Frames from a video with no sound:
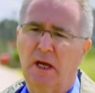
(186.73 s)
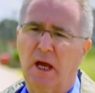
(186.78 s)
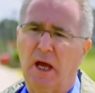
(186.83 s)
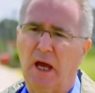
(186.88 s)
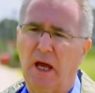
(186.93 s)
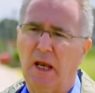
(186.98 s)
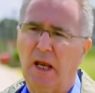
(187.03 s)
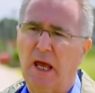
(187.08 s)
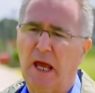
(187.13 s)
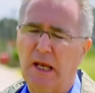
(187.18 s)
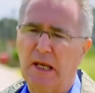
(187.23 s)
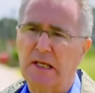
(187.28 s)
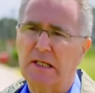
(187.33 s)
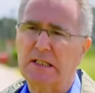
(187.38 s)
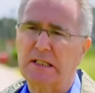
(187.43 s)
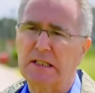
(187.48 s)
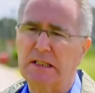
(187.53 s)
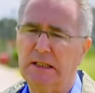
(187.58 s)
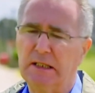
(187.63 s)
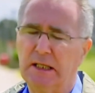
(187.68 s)
And
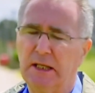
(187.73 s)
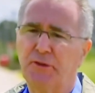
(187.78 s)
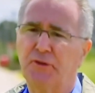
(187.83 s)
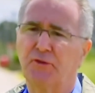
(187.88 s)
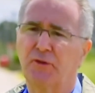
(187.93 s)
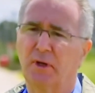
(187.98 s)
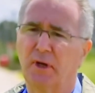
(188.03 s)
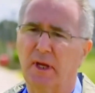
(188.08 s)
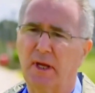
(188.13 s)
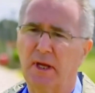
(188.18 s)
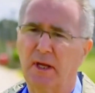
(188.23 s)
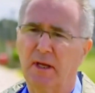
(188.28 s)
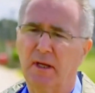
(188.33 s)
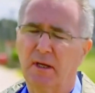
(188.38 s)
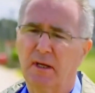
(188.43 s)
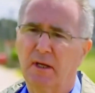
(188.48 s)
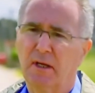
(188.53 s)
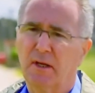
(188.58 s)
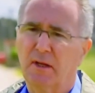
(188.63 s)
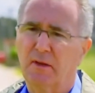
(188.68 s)
it's literally
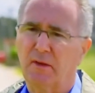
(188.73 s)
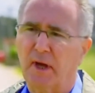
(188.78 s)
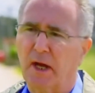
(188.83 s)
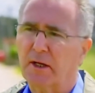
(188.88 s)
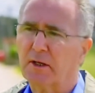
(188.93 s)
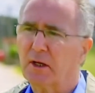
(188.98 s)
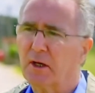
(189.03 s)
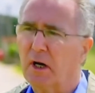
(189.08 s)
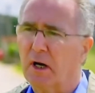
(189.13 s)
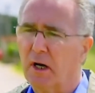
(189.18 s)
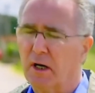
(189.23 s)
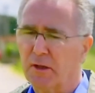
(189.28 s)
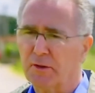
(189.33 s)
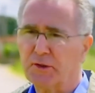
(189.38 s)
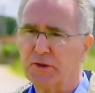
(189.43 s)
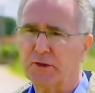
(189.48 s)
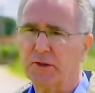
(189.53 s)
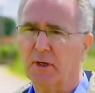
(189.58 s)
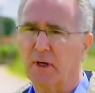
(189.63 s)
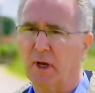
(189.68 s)
that
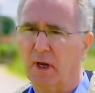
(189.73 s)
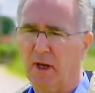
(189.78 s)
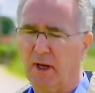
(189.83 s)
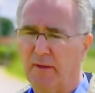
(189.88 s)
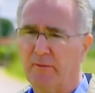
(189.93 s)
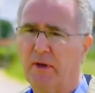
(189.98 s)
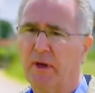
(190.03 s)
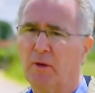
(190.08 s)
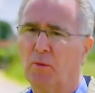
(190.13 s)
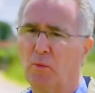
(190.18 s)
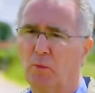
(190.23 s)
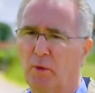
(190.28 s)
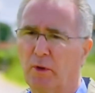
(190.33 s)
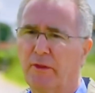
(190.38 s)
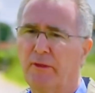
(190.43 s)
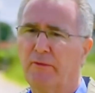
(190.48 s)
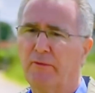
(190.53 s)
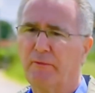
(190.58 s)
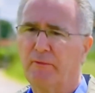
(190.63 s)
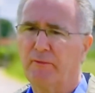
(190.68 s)
constant living
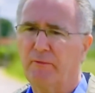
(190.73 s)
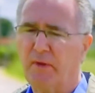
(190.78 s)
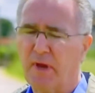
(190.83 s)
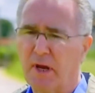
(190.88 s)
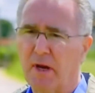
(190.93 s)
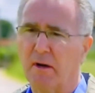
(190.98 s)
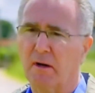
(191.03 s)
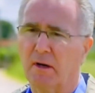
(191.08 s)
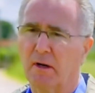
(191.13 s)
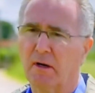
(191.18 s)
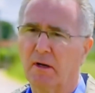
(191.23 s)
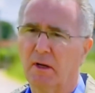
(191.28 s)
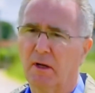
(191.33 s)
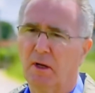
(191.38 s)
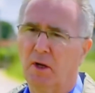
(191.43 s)
with fear